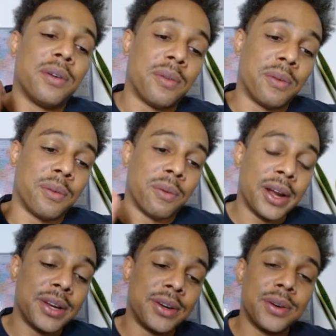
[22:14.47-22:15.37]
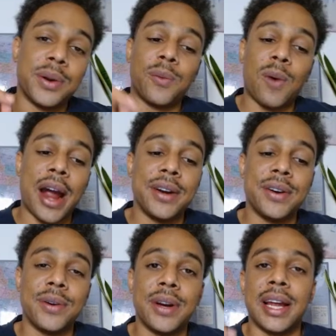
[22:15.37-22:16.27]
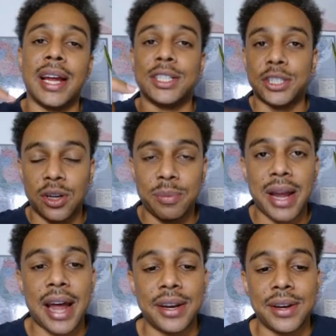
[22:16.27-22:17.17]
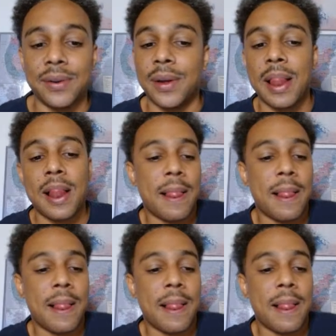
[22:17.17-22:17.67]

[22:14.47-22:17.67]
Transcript: what you're doing, why you're doing it, and show me how to do it.